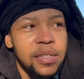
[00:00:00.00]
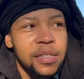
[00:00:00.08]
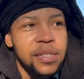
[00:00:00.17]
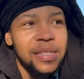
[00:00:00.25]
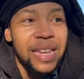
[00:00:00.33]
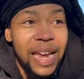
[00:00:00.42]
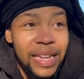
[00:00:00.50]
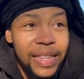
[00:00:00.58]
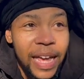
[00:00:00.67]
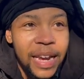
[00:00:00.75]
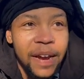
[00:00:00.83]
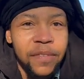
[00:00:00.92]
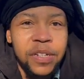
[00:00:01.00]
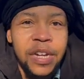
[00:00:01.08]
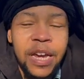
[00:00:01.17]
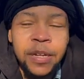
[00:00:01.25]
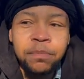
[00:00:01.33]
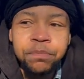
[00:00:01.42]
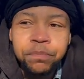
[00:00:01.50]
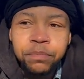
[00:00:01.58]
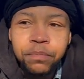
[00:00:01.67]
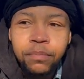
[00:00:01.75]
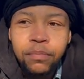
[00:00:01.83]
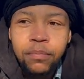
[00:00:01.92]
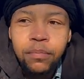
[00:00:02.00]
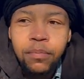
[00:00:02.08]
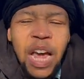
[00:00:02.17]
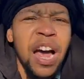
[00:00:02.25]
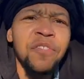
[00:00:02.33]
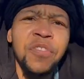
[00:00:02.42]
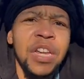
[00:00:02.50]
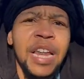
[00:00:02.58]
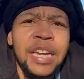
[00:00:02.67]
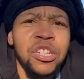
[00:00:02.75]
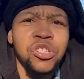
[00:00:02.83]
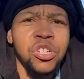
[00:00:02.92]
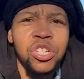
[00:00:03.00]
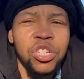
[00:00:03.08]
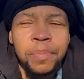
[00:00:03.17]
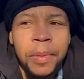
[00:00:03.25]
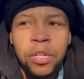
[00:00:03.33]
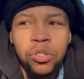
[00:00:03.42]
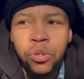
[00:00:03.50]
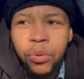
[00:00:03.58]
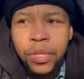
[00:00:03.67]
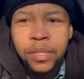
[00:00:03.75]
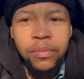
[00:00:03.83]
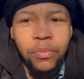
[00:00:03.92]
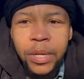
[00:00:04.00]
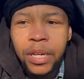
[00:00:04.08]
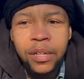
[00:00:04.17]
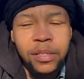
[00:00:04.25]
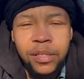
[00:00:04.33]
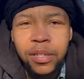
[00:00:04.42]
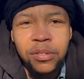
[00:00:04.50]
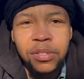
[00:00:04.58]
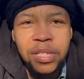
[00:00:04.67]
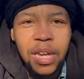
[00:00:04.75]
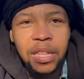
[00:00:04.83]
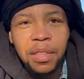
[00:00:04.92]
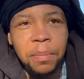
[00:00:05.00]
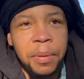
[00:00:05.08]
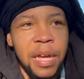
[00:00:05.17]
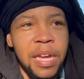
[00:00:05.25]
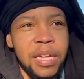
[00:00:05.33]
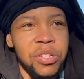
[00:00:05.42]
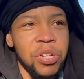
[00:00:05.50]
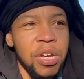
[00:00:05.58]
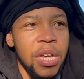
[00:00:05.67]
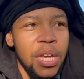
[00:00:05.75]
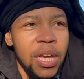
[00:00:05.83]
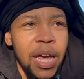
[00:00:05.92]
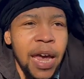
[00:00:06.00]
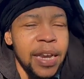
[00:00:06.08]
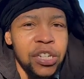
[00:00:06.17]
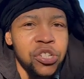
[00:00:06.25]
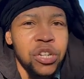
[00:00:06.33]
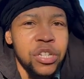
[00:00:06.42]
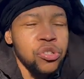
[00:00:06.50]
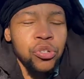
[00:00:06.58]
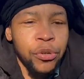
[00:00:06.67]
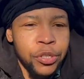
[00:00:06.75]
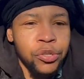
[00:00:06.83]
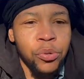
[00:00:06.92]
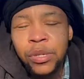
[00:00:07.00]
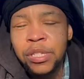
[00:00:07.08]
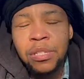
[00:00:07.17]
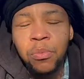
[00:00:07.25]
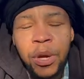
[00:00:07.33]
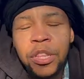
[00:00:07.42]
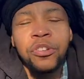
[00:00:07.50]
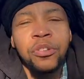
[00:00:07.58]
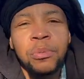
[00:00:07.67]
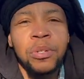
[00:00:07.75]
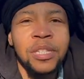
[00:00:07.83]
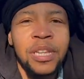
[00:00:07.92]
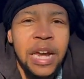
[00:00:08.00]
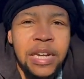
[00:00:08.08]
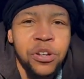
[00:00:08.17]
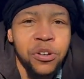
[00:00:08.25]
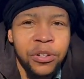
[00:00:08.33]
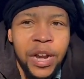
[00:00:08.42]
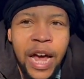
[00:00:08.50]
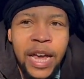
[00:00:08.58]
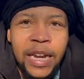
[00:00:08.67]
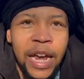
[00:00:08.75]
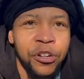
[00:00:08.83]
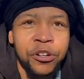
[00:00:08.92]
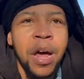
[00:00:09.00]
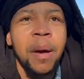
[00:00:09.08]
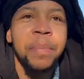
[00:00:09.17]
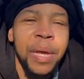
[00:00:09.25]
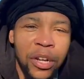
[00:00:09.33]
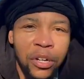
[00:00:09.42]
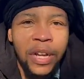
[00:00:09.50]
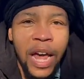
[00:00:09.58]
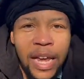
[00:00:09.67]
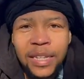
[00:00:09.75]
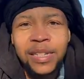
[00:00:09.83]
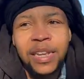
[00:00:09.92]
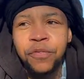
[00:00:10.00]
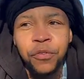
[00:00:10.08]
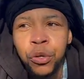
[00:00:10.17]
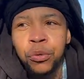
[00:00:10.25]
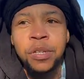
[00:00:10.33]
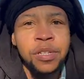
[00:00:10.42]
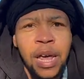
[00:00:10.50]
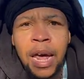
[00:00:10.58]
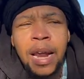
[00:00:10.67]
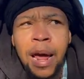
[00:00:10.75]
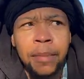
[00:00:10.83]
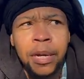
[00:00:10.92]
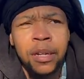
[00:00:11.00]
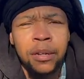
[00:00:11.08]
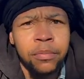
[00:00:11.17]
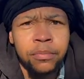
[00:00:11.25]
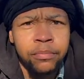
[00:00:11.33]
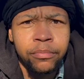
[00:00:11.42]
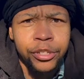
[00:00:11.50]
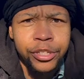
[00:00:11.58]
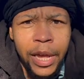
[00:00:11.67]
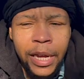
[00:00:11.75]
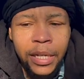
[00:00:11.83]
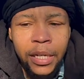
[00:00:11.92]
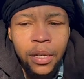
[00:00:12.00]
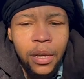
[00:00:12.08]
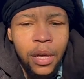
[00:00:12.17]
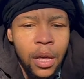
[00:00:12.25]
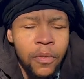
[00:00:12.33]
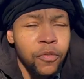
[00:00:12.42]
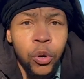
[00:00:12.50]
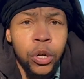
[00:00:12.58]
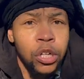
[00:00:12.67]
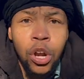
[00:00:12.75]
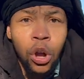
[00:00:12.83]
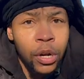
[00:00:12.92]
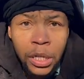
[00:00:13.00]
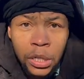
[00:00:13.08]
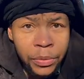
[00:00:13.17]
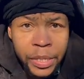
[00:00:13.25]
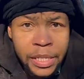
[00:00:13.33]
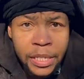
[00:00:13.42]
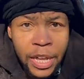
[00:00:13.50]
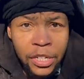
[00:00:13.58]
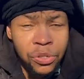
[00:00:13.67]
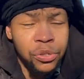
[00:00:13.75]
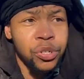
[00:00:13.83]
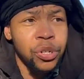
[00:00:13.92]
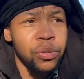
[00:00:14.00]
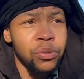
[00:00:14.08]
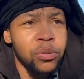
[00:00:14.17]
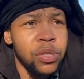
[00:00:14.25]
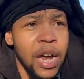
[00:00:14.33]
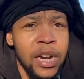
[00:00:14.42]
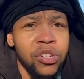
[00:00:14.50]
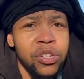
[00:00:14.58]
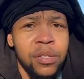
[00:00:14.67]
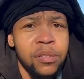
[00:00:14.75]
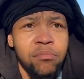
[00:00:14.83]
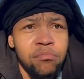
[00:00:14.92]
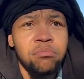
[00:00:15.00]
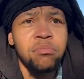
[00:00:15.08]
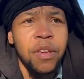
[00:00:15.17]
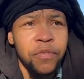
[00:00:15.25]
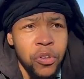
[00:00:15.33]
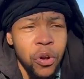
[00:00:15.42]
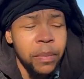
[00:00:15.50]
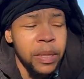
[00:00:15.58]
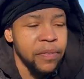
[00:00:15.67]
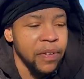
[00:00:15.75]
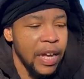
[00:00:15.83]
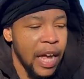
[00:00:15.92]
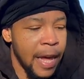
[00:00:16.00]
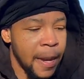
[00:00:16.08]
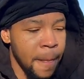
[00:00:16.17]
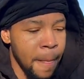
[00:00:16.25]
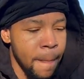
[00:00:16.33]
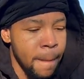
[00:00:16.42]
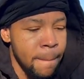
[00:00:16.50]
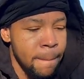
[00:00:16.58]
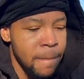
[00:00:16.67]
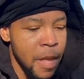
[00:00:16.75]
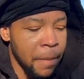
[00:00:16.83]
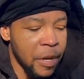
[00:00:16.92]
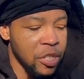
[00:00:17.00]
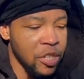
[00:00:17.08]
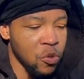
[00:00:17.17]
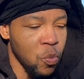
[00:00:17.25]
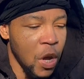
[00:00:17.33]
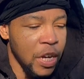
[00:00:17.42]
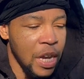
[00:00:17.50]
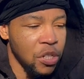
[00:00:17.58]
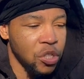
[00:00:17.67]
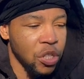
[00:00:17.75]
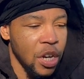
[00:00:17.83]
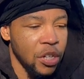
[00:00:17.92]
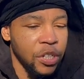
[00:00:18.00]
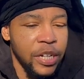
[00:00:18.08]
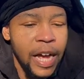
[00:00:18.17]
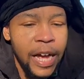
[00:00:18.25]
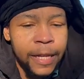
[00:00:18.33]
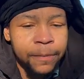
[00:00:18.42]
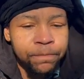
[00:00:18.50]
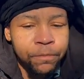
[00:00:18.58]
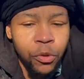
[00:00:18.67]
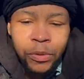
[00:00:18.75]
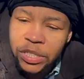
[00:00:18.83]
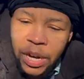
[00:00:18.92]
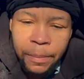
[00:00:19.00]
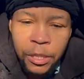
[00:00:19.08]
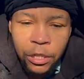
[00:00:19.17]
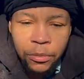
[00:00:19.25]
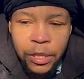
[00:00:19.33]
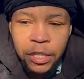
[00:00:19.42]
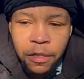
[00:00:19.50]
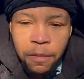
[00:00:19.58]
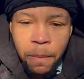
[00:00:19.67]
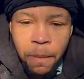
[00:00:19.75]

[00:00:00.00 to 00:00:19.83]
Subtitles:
say that every day. I felt like it should have just been a choice. We could have still said the pledge, and it's just your choice whether you recite it or not. And you're not penalized if you decide I'm not going to recite it for any reason that you choose, not just if you don't believe in God. But it says one nation under God, which I'm good with,